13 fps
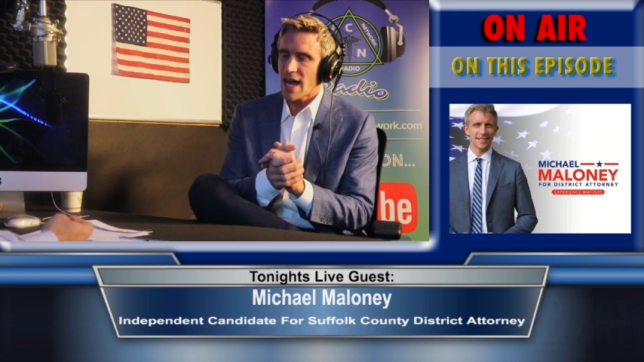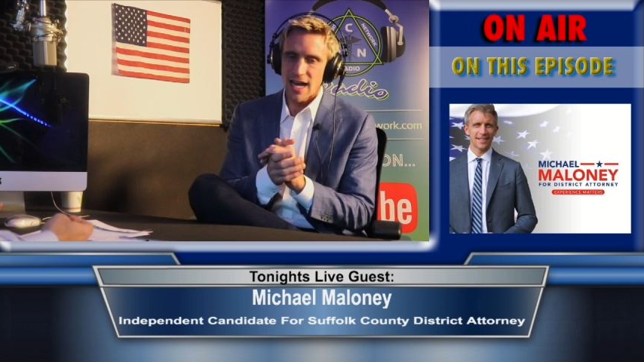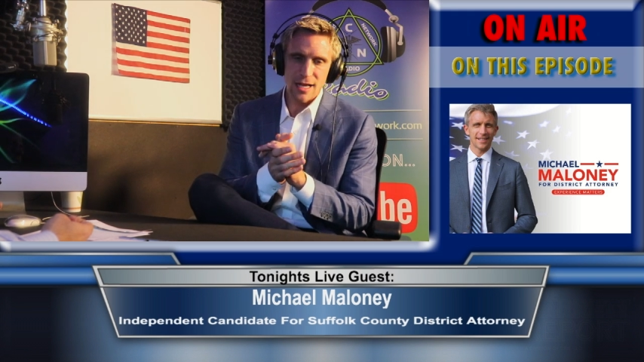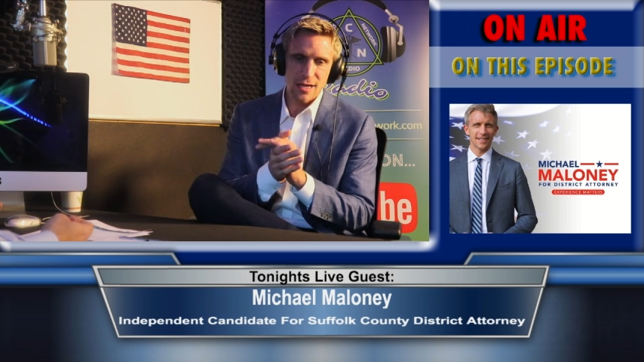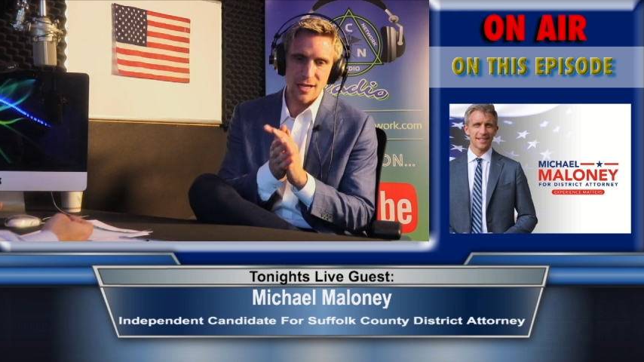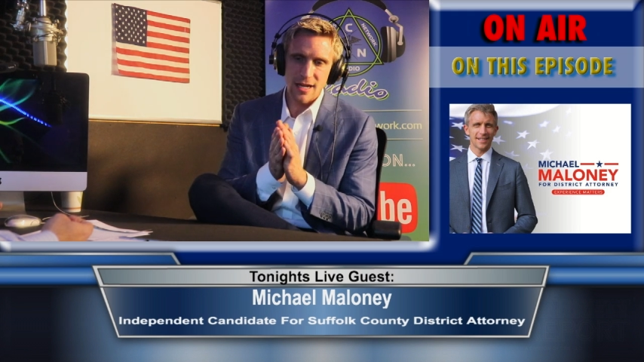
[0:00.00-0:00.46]

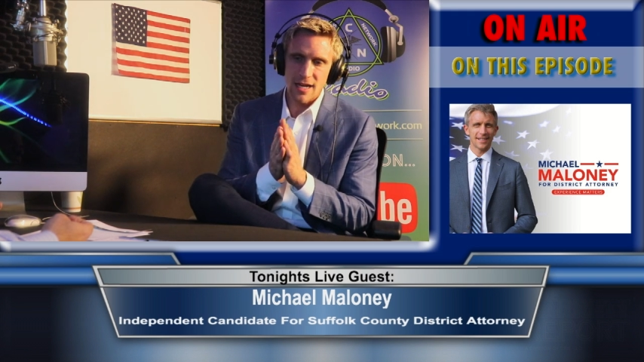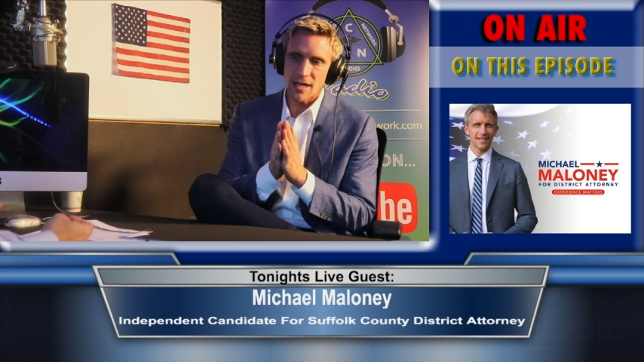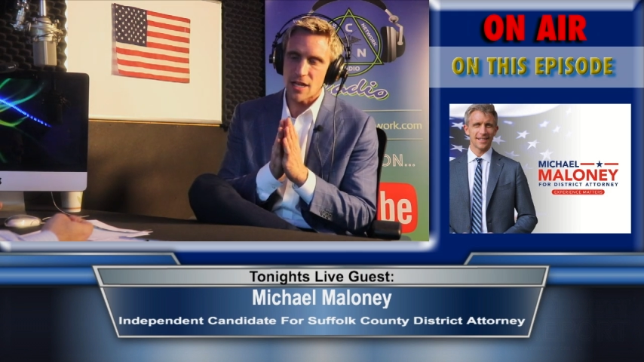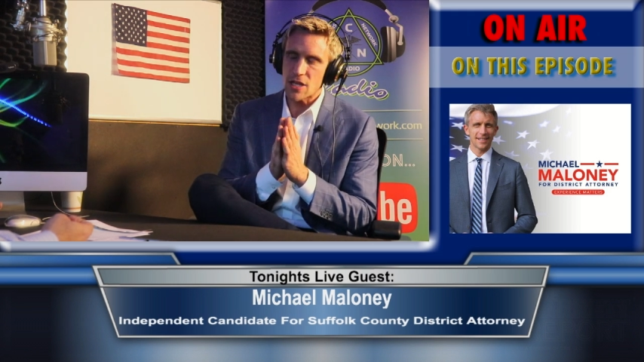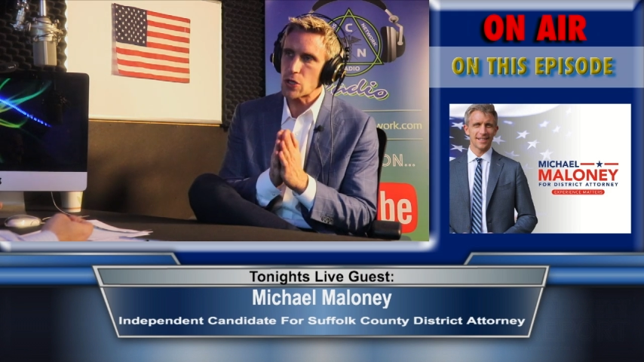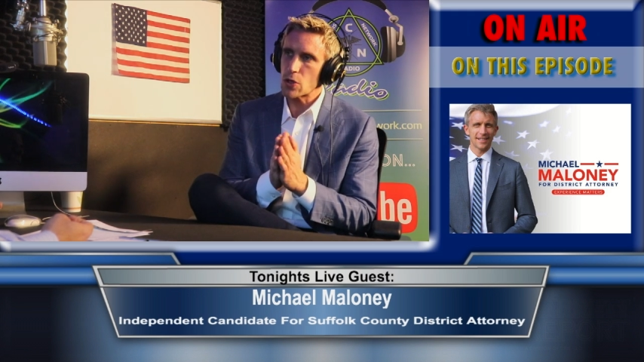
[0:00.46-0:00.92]
I see an
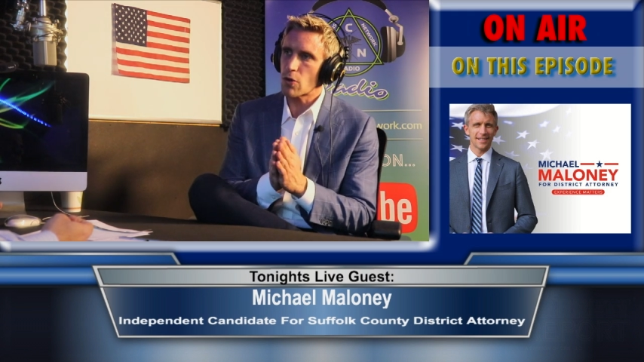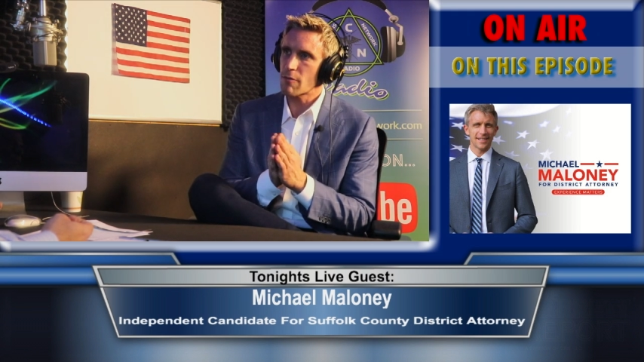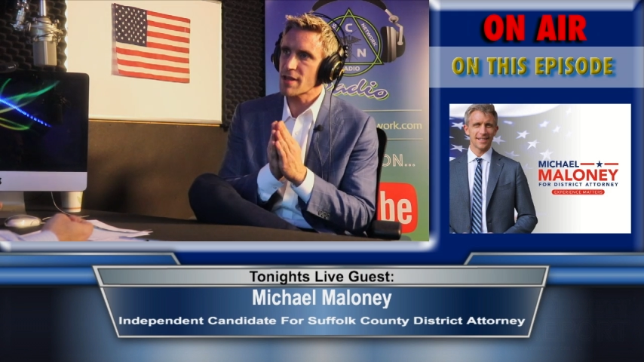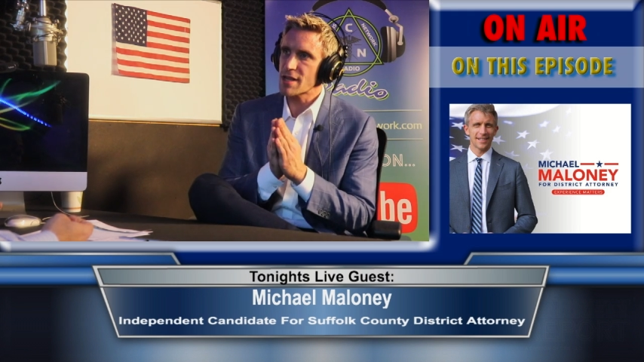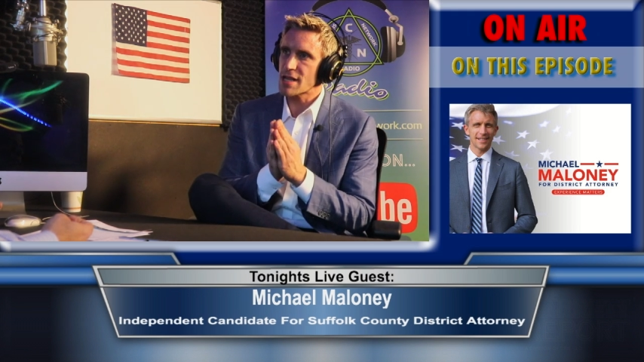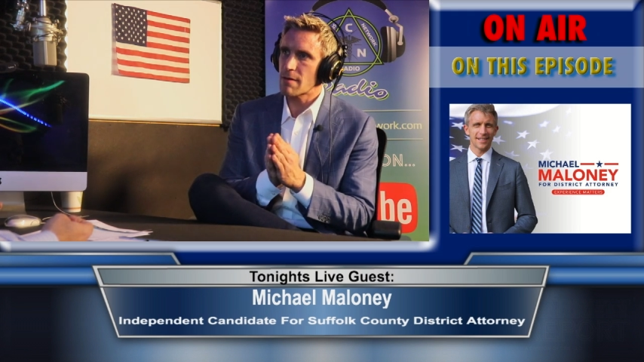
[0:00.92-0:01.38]

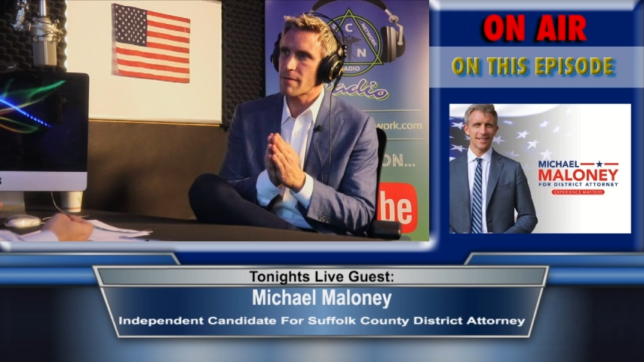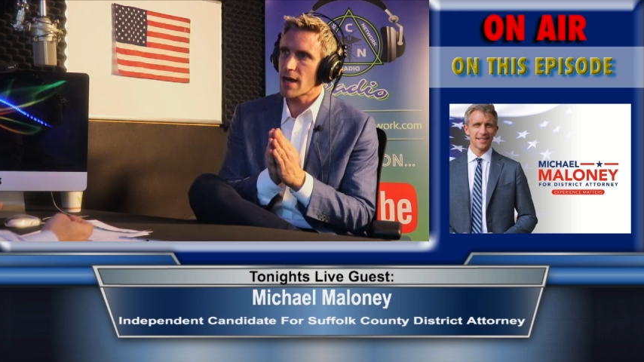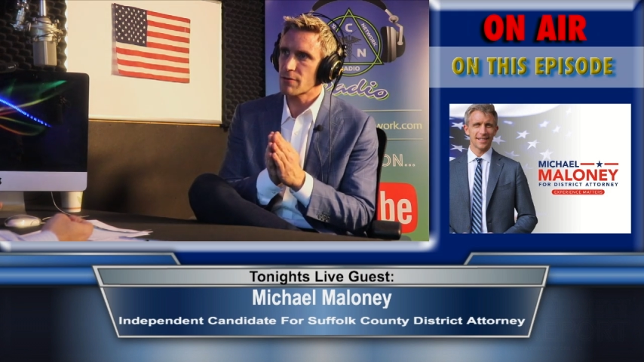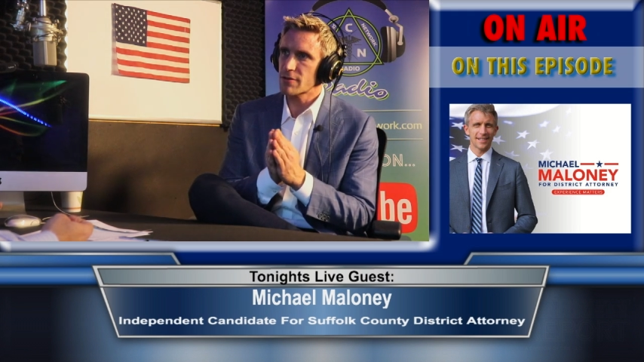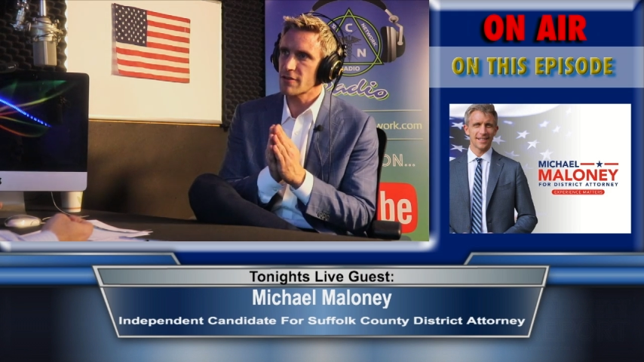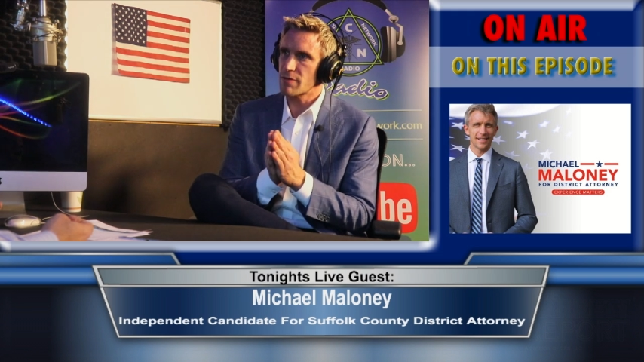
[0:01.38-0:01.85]
enormous
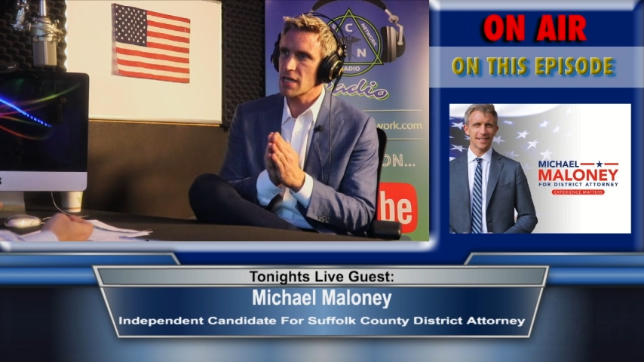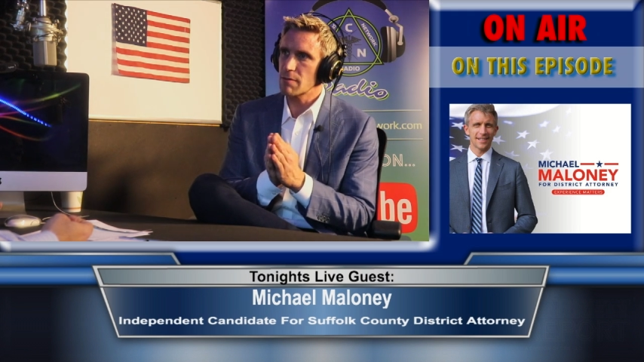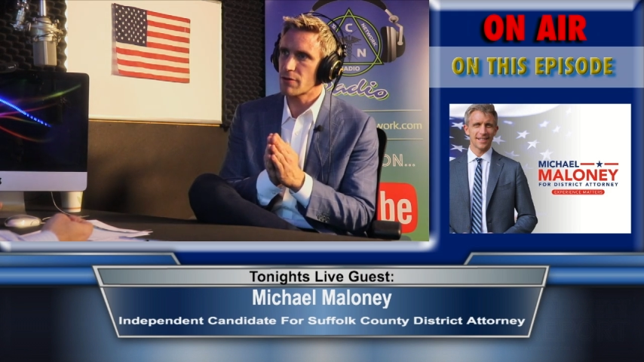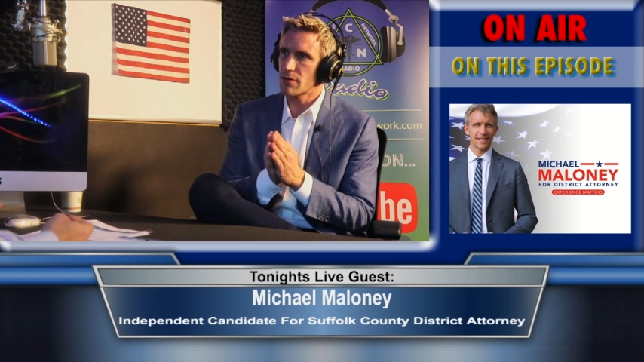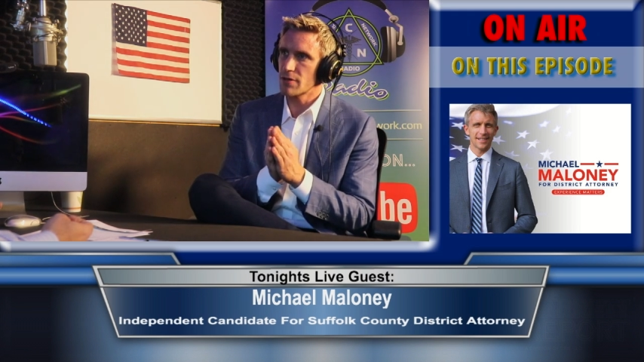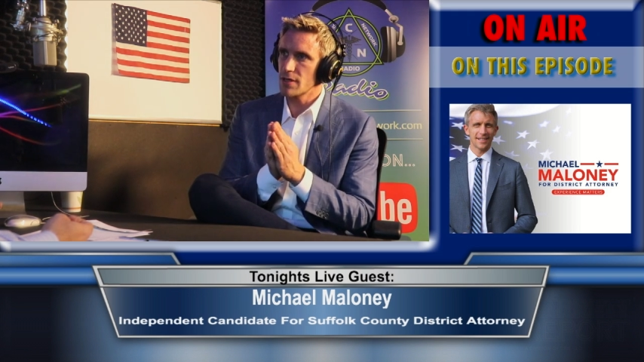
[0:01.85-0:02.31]
amount of
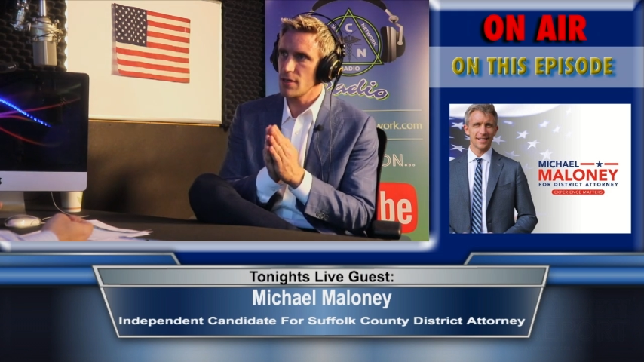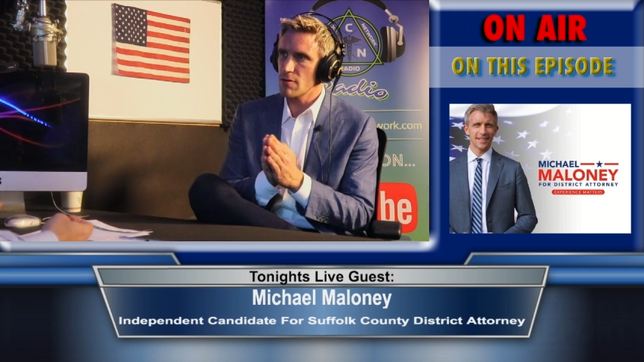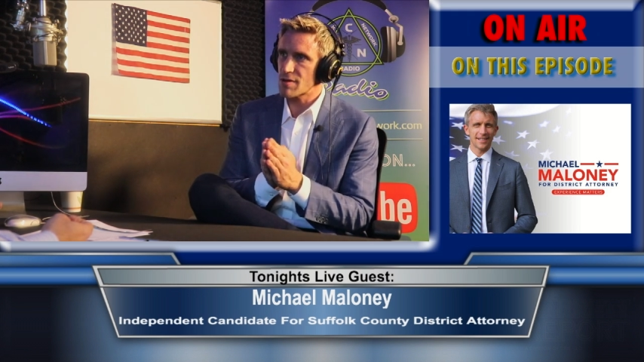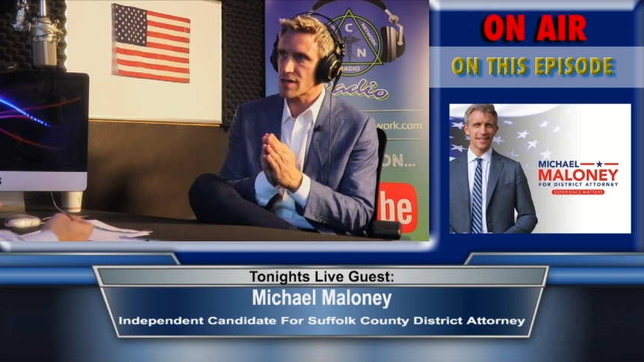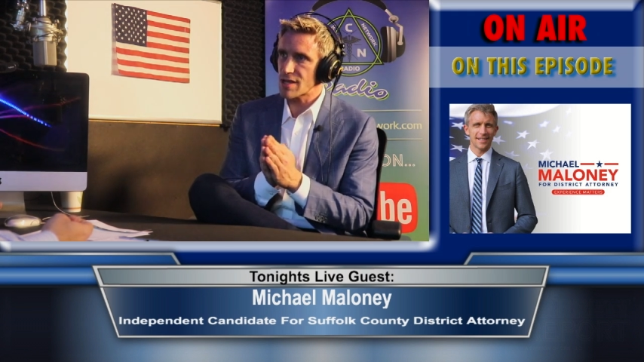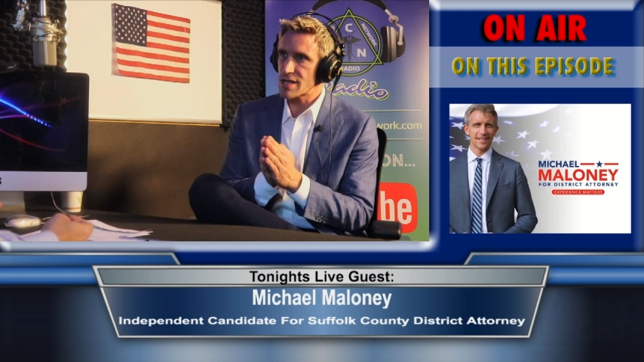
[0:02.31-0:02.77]
people
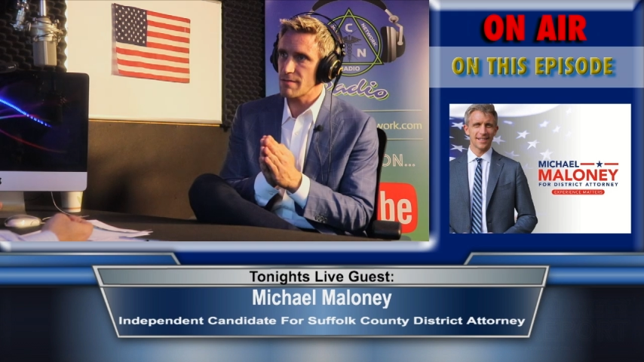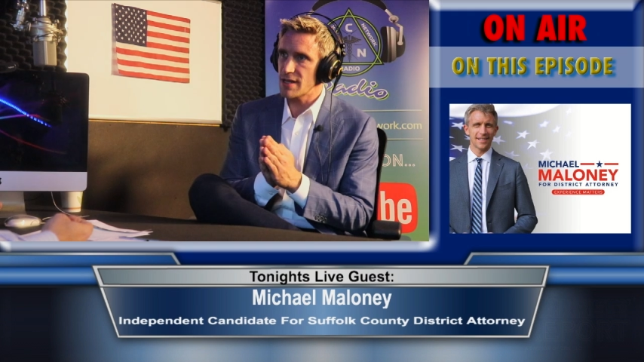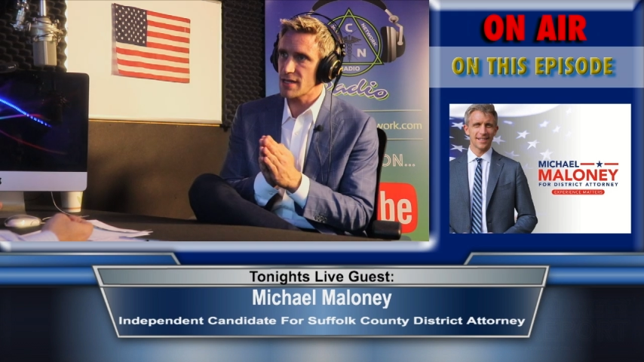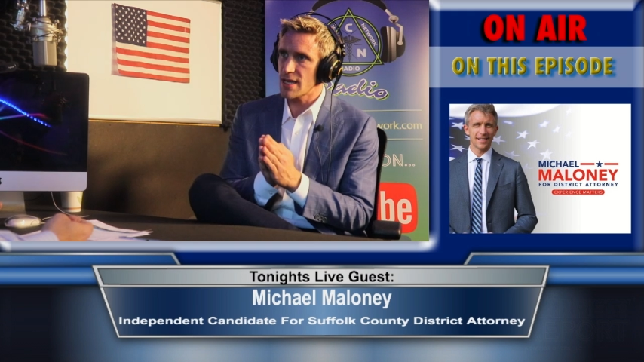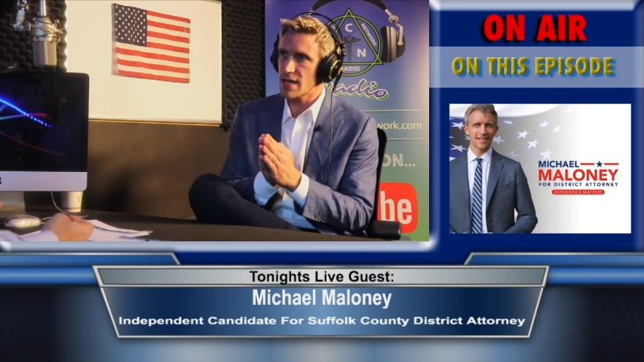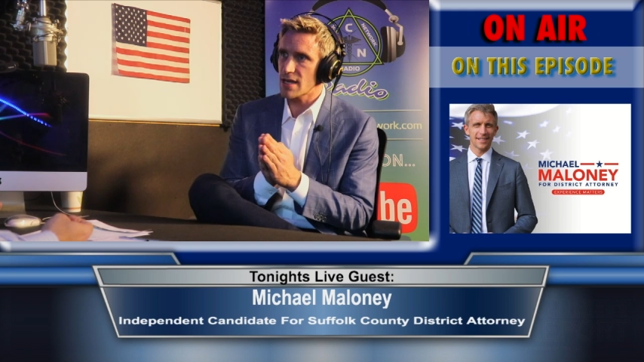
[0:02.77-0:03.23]
using
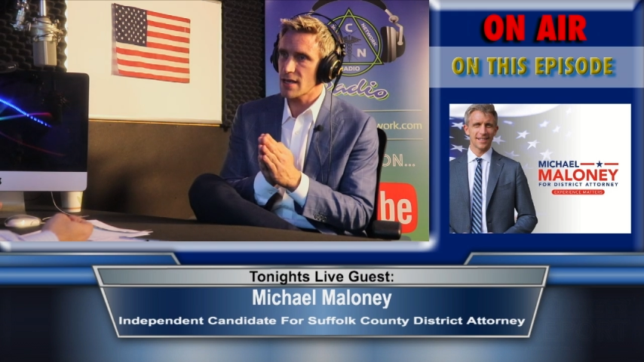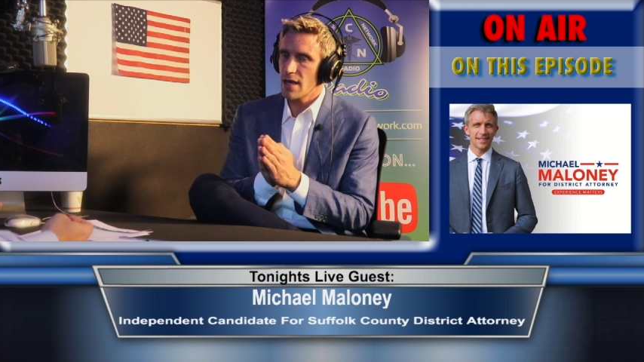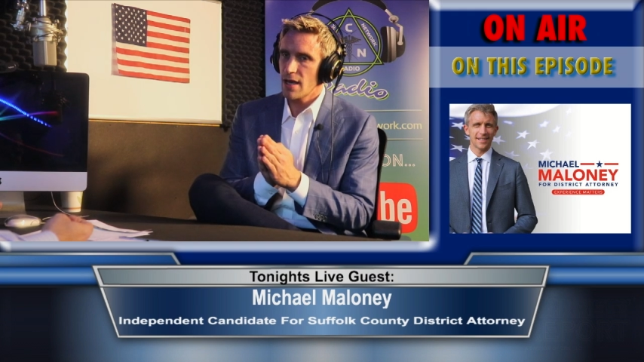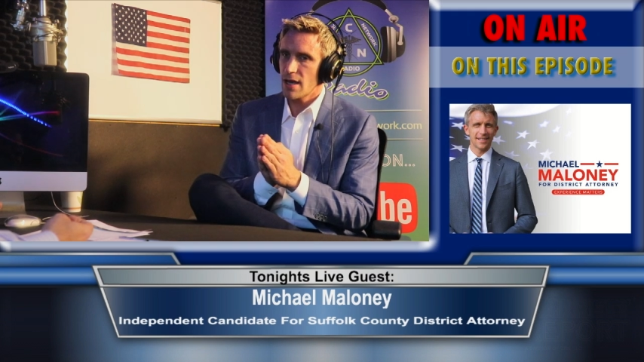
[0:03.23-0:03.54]
CBD